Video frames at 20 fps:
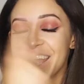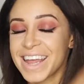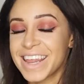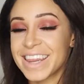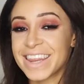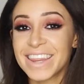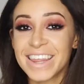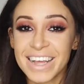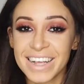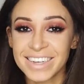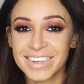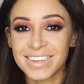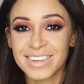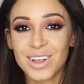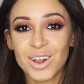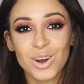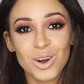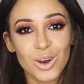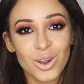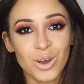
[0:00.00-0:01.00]
this
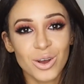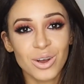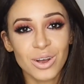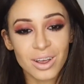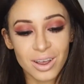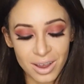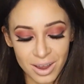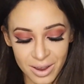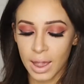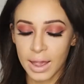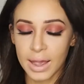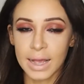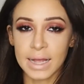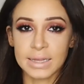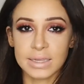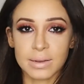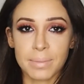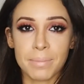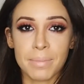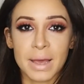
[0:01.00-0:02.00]
look.
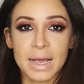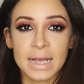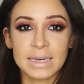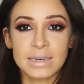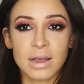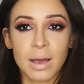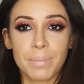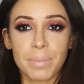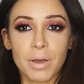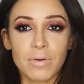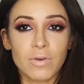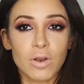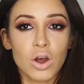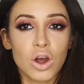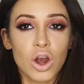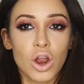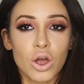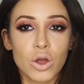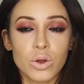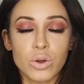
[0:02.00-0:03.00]
It's made up of
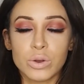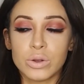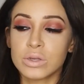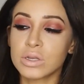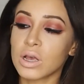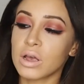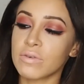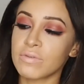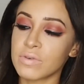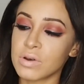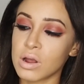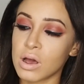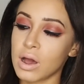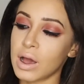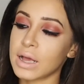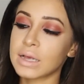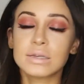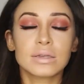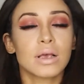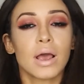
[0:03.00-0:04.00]
loads of
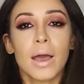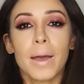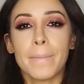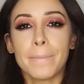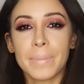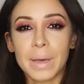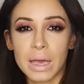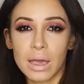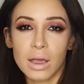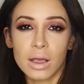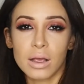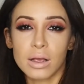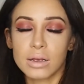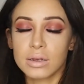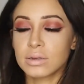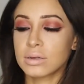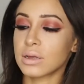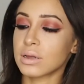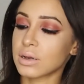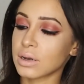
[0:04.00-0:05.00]
nice
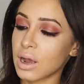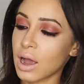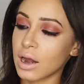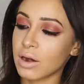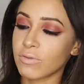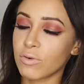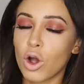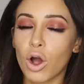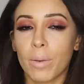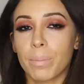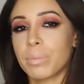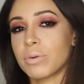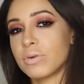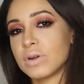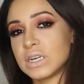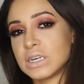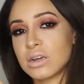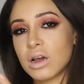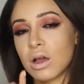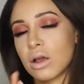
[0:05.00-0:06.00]
pinks and kind of coppery
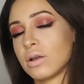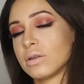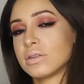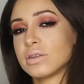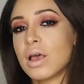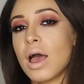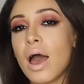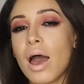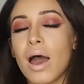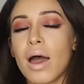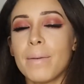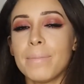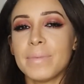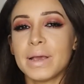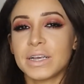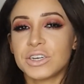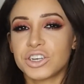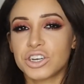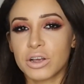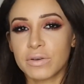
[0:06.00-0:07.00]
tones, a
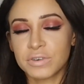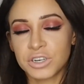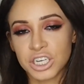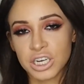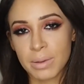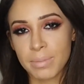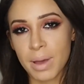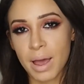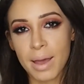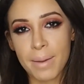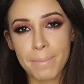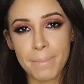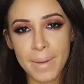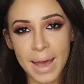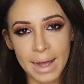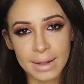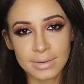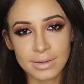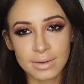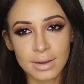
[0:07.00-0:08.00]
mixture of shimmer and
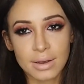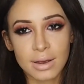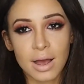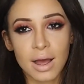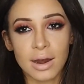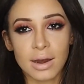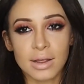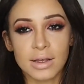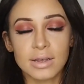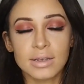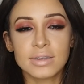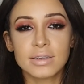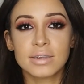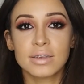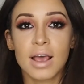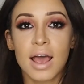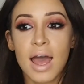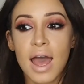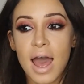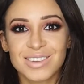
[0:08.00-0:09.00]
matte colours.
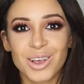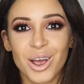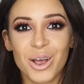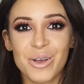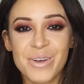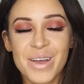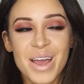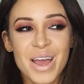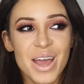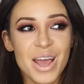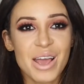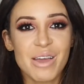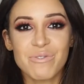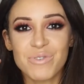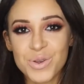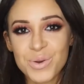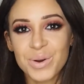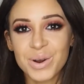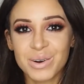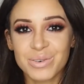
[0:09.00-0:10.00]
So if
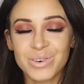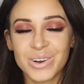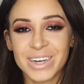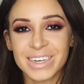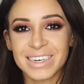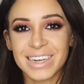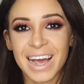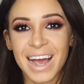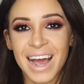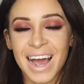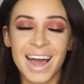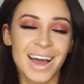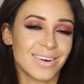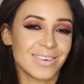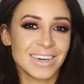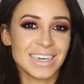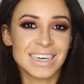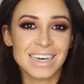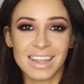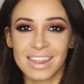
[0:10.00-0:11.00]
you want to find out how
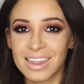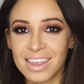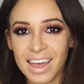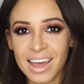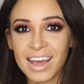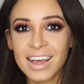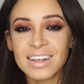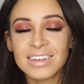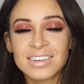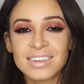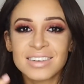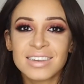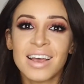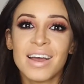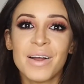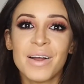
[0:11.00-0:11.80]
I did this,